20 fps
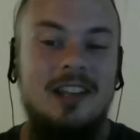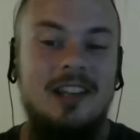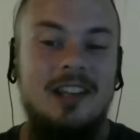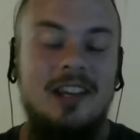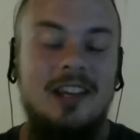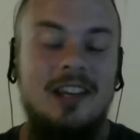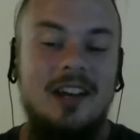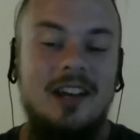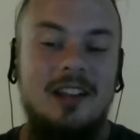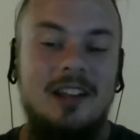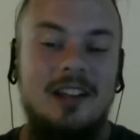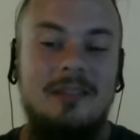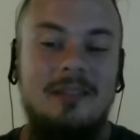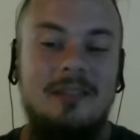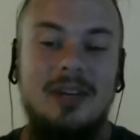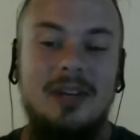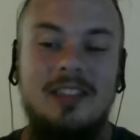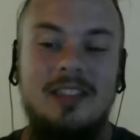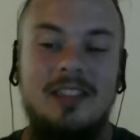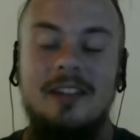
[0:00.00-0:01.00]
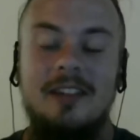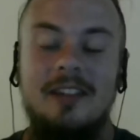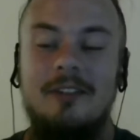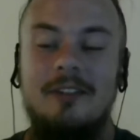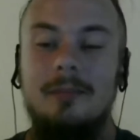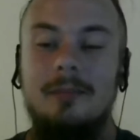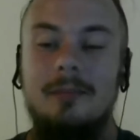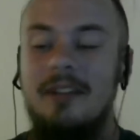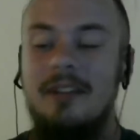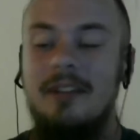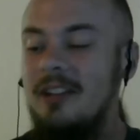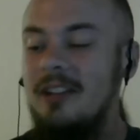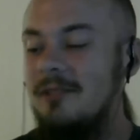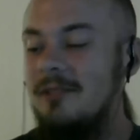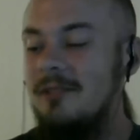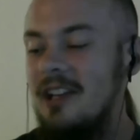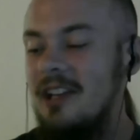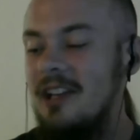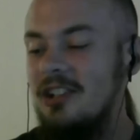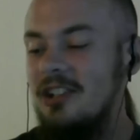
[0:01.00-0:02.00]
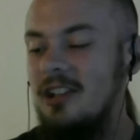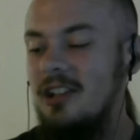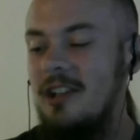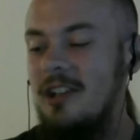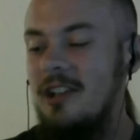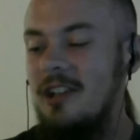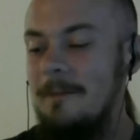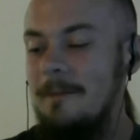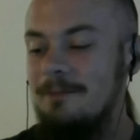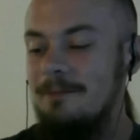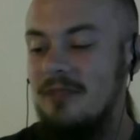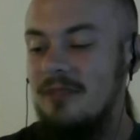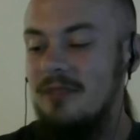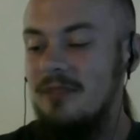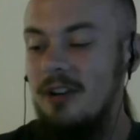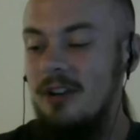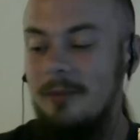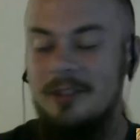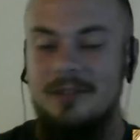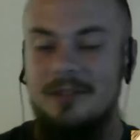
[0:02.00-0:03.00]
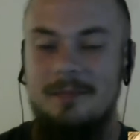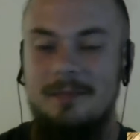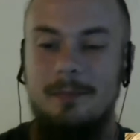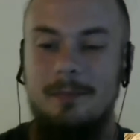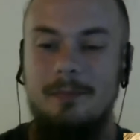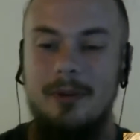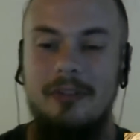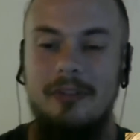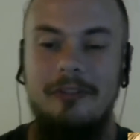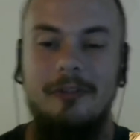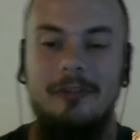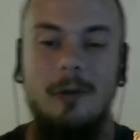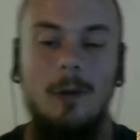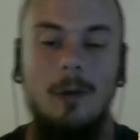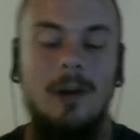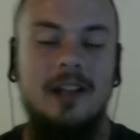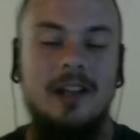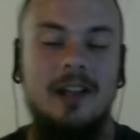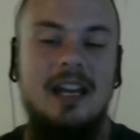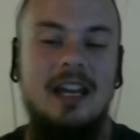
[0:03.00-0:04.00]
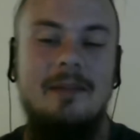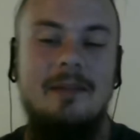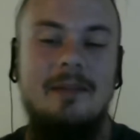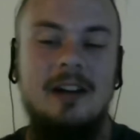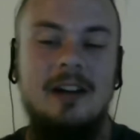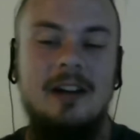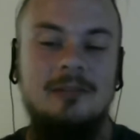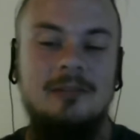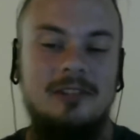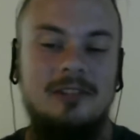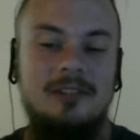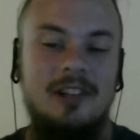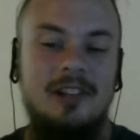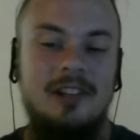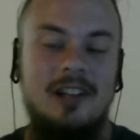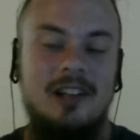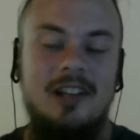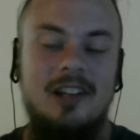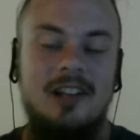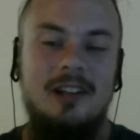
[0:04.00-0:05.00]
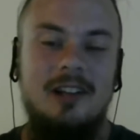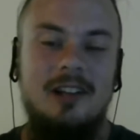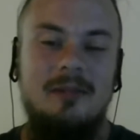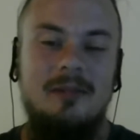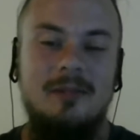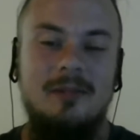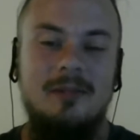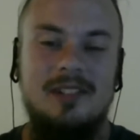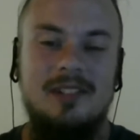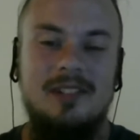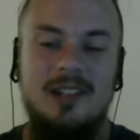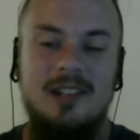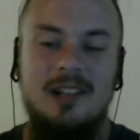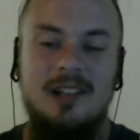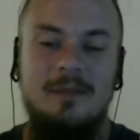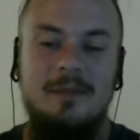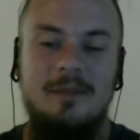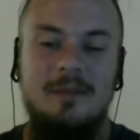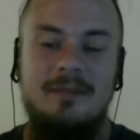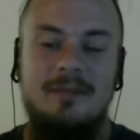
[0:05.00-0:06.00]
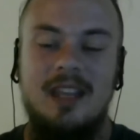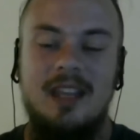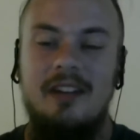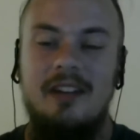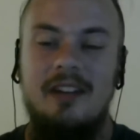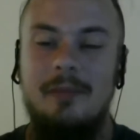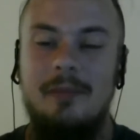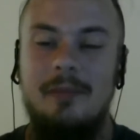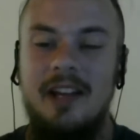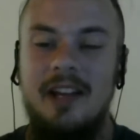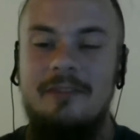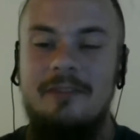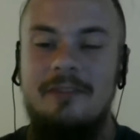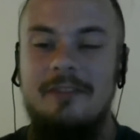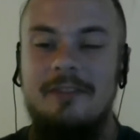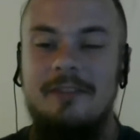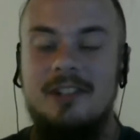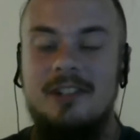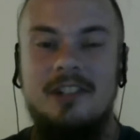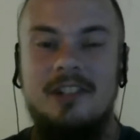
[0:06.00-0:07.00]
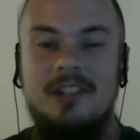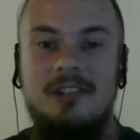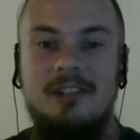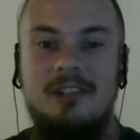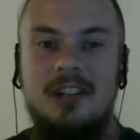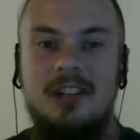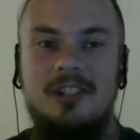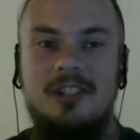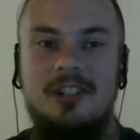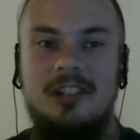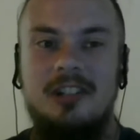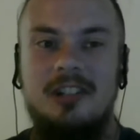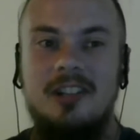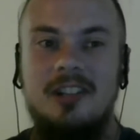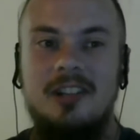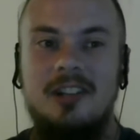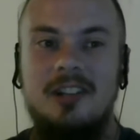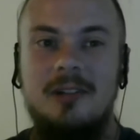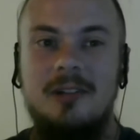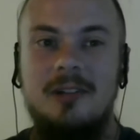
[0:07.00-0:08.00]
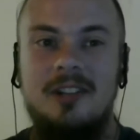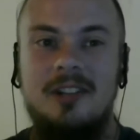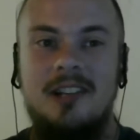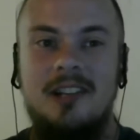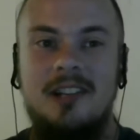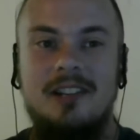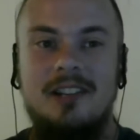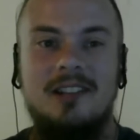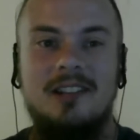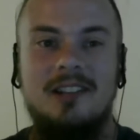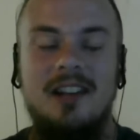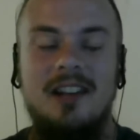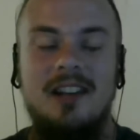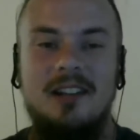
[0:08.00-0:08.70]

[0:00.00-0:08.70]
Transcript: the big thing for Oblivion was actually almost before it came out, was kind of my first introduction to the community, because